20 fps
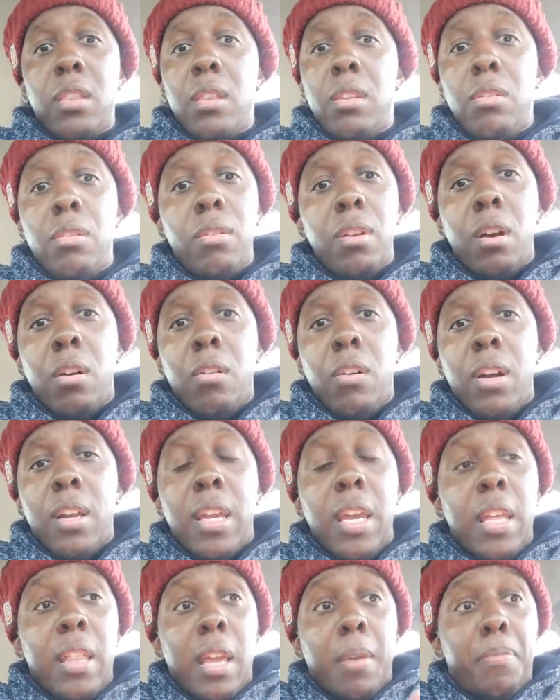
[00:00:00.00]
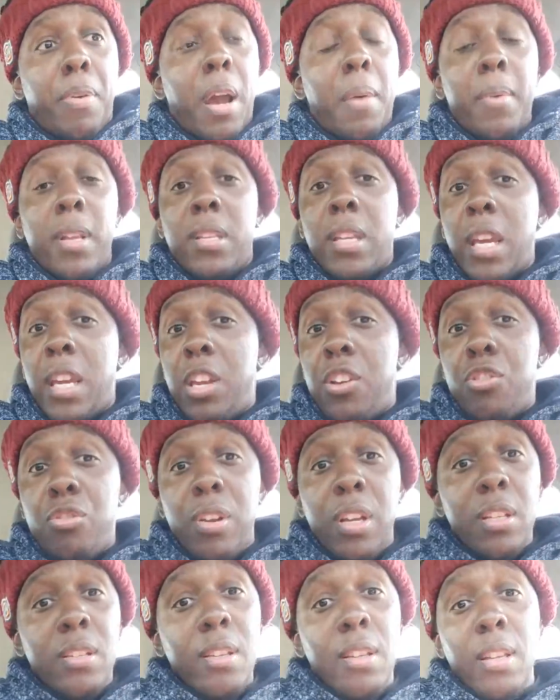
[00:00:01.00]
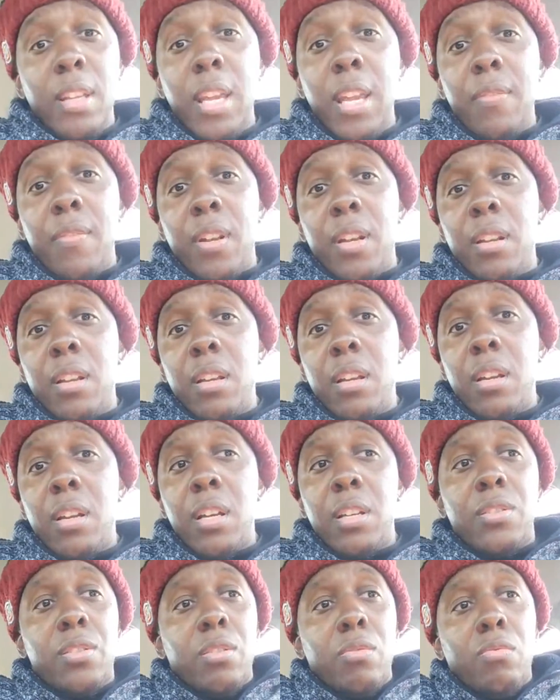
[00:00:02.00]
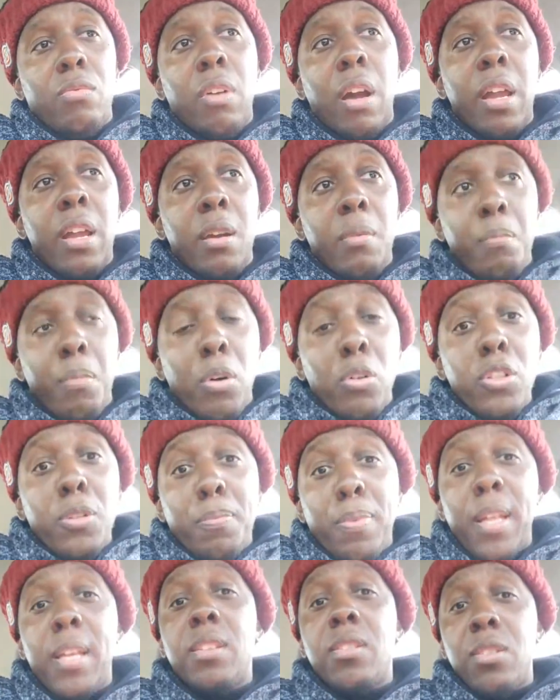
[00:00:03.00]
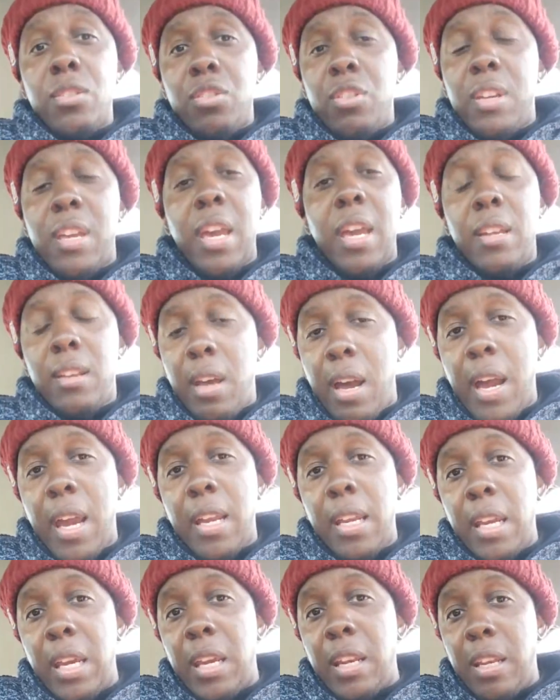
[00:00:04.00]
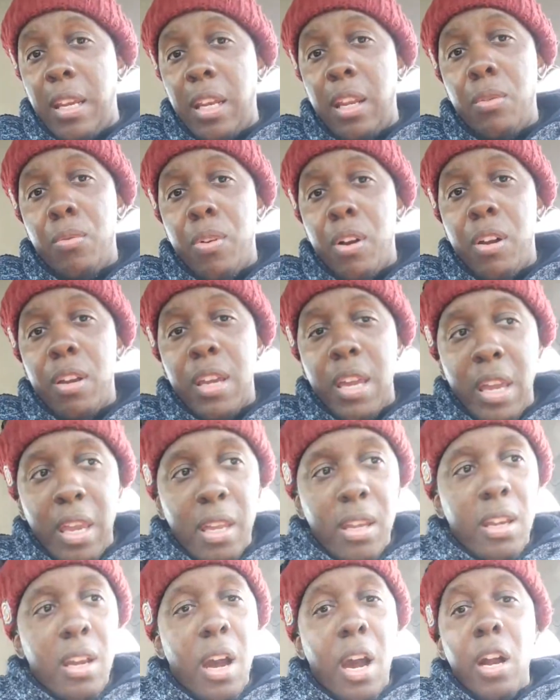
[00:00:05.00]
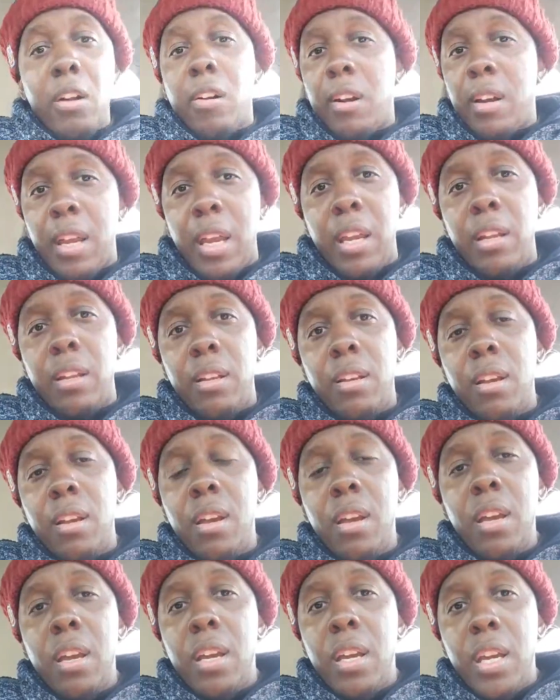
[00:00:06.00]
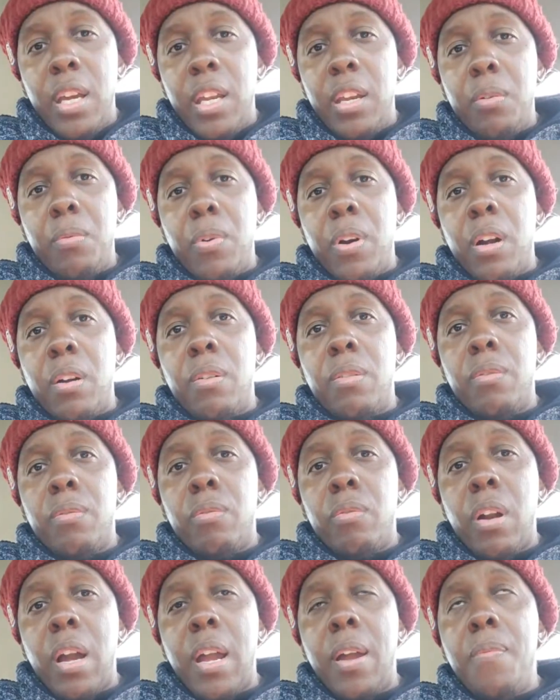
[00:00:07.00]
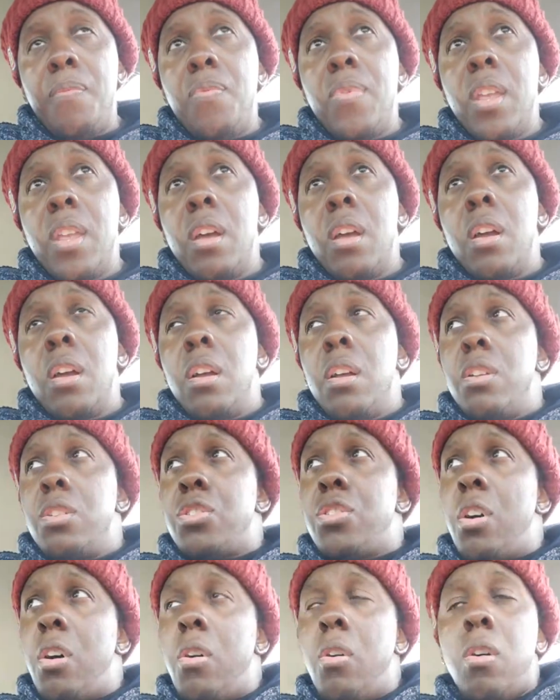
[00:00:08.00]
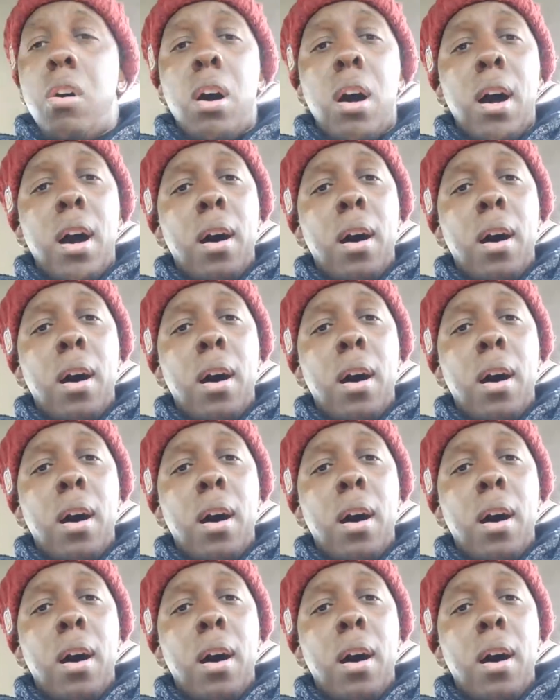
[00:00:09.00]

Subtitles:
again, they probably taking drinks and leaving, because right in most places you can't dine in anywhere. You can't congregate anywhere, right? So